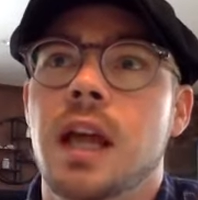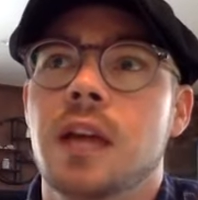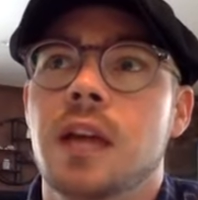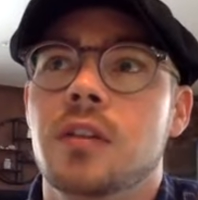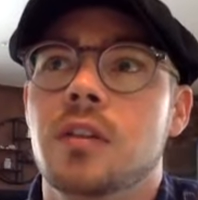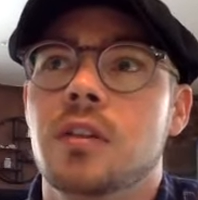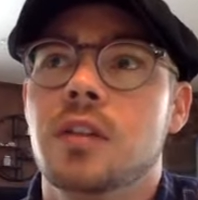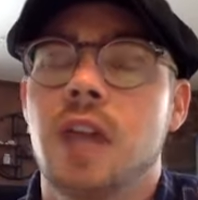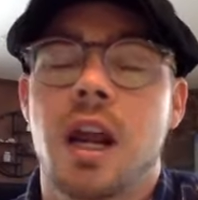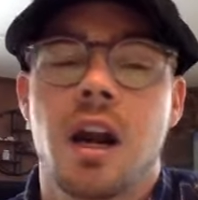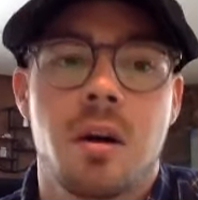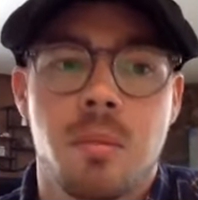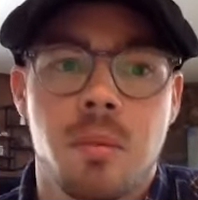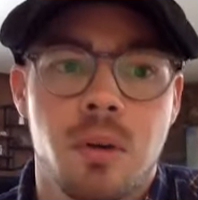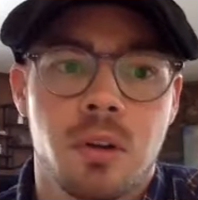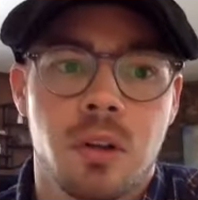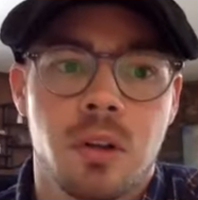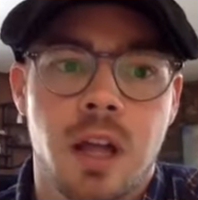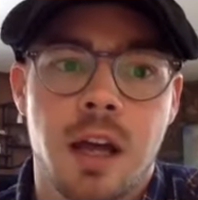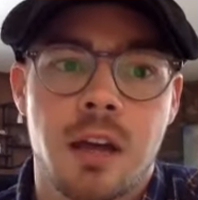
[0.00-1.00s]
a
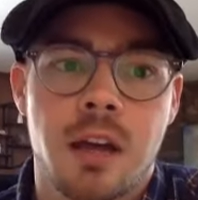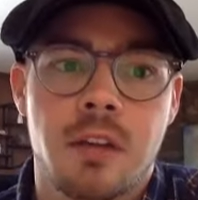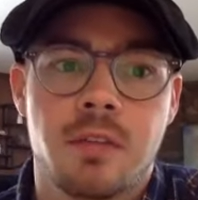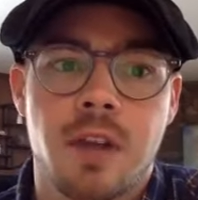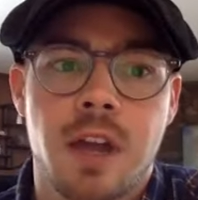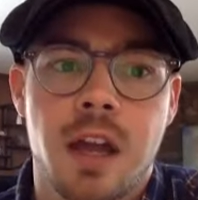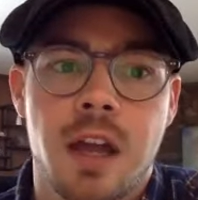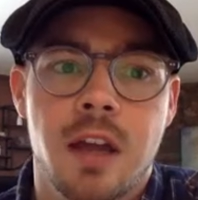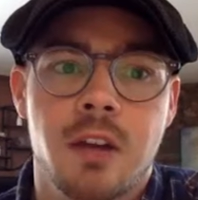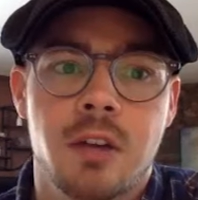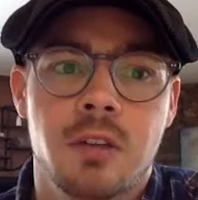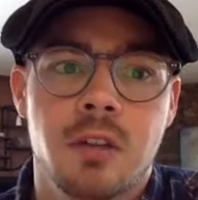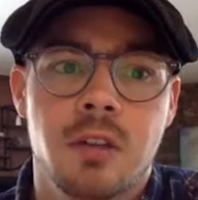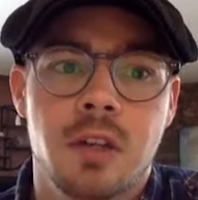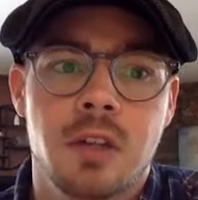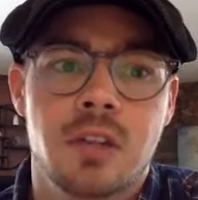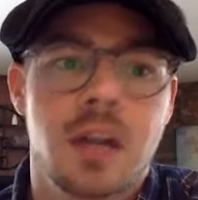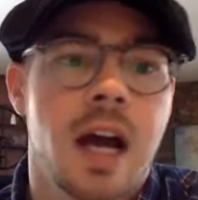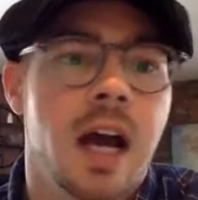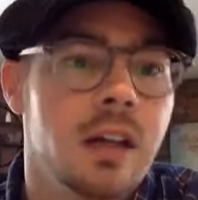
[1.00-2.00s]
terrible life and
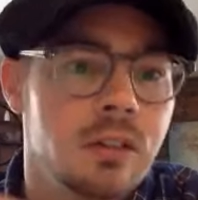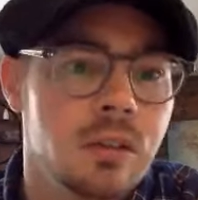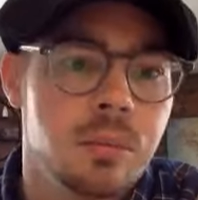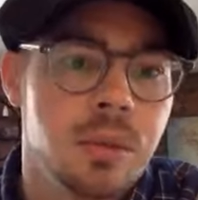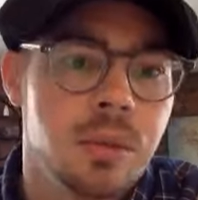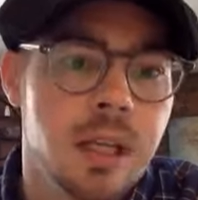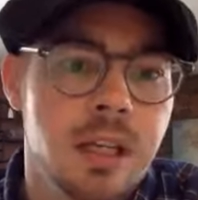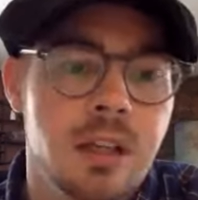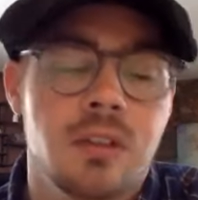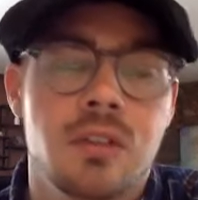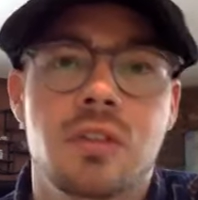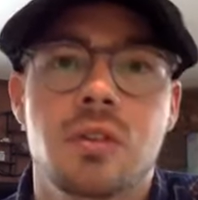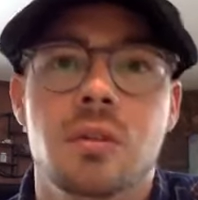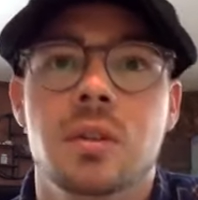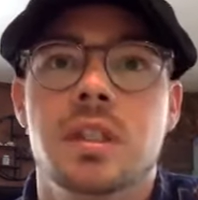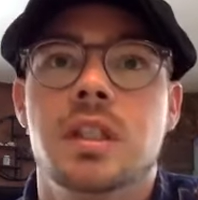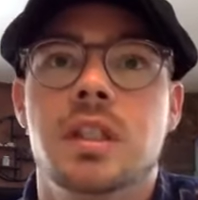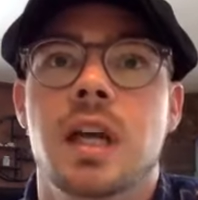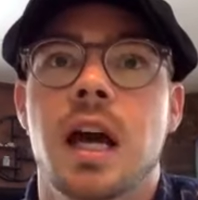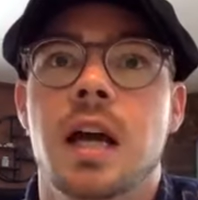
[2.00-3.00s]
is contemplating
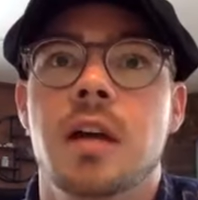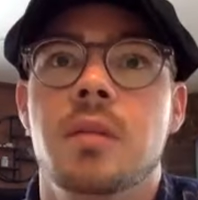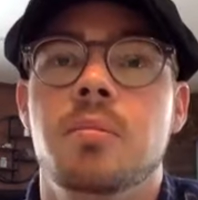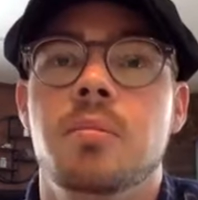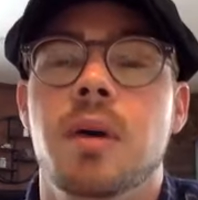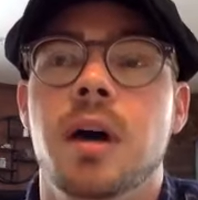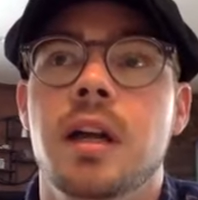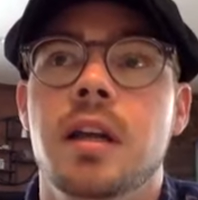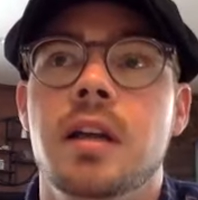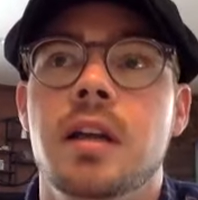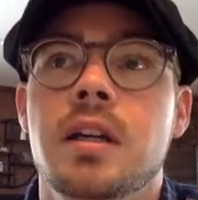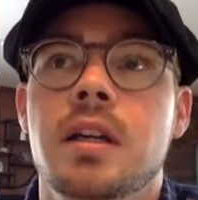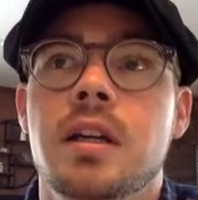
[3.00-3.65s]
suicide, but